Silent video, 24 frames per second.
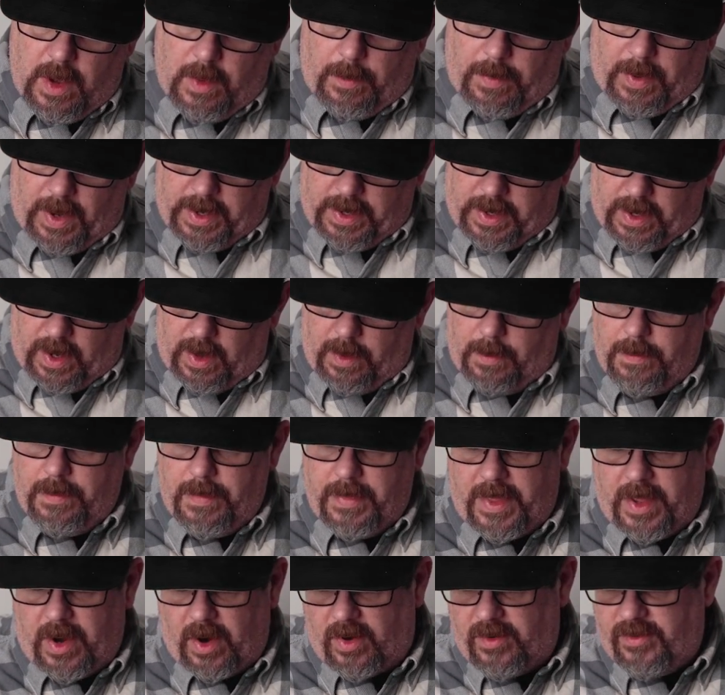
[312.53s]
But
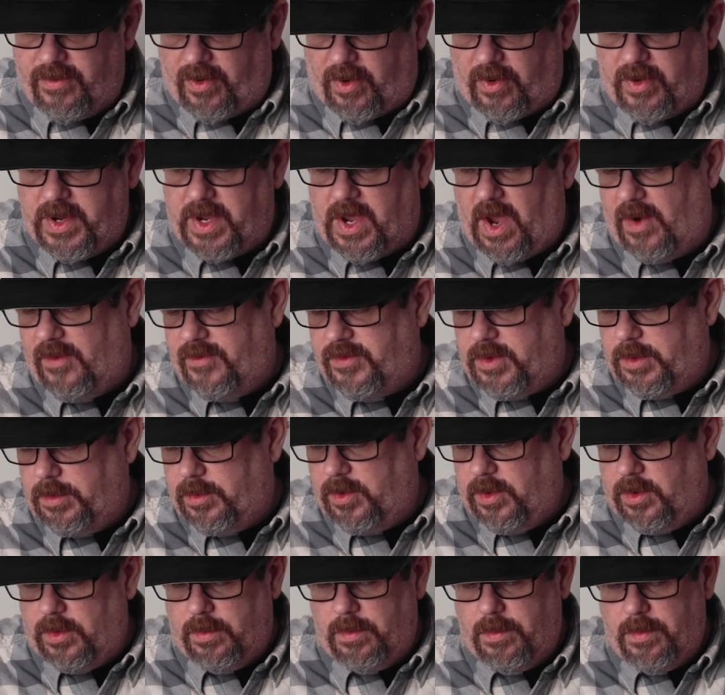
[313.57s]
they are very
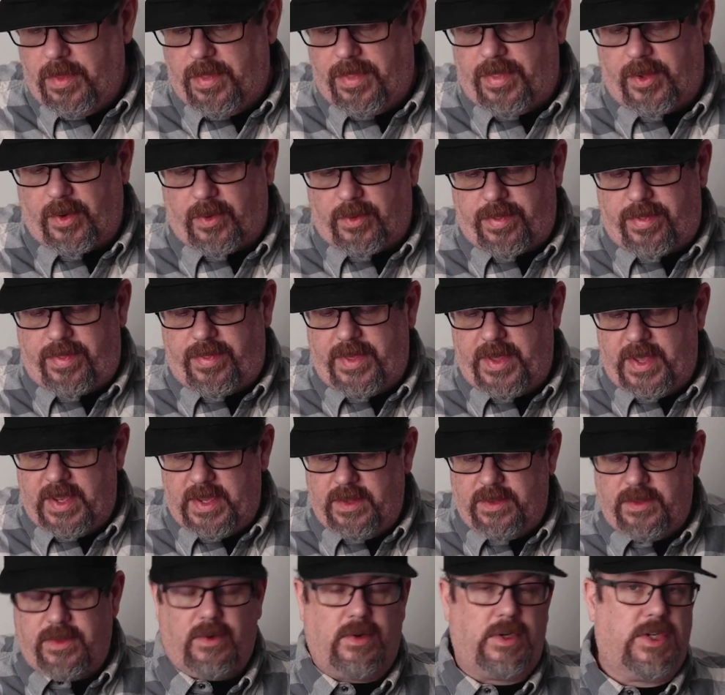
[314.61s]
comfortable. They're
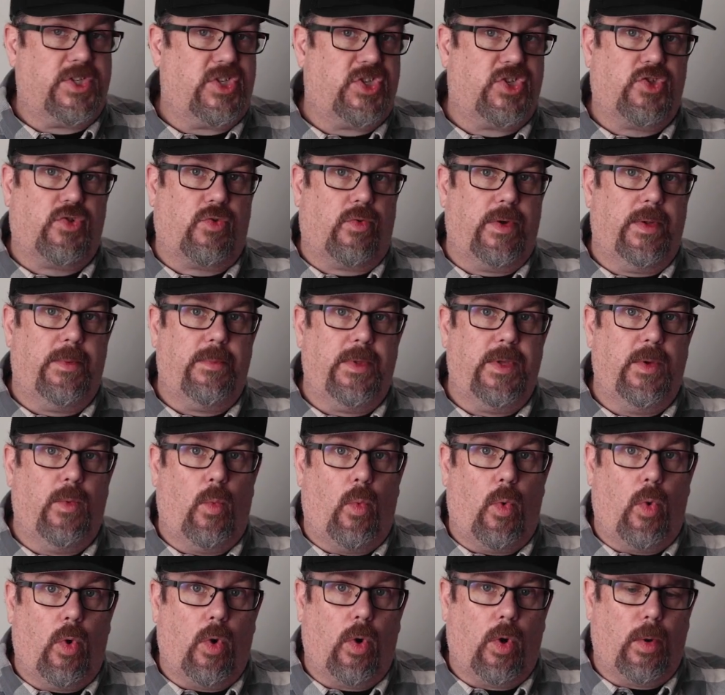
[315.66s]
thin. They're extremely
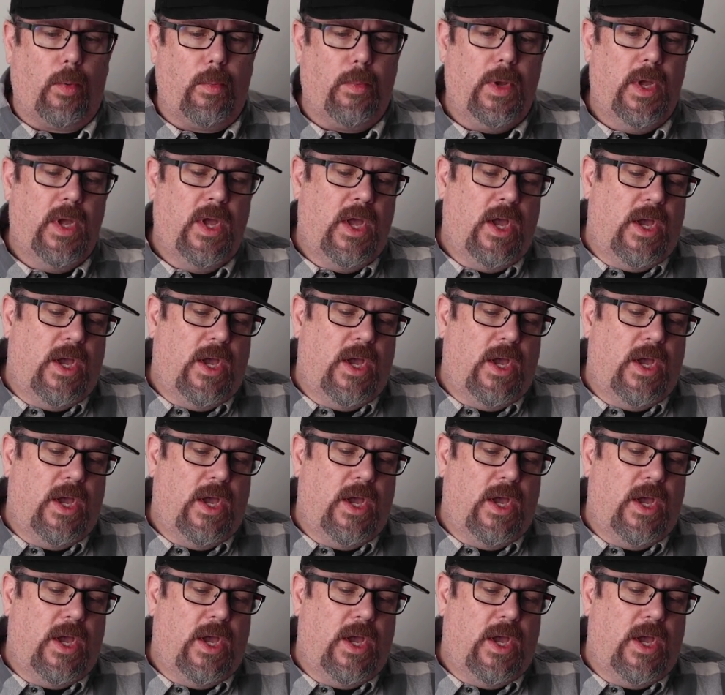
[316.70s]
warm.